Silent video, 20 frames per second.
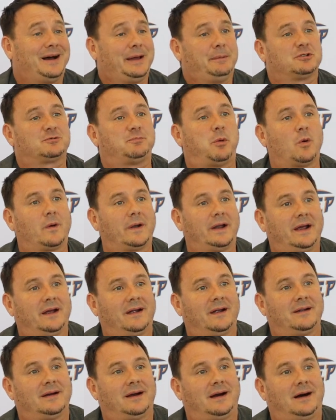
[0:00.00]
He was born
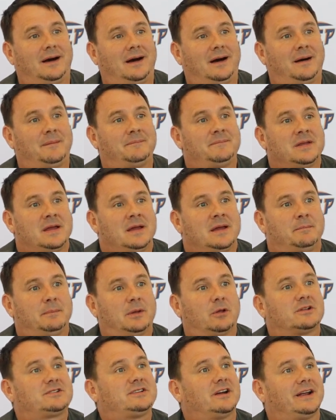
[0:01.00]
here,
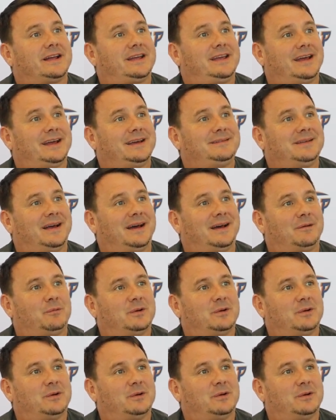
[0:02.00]
military kid,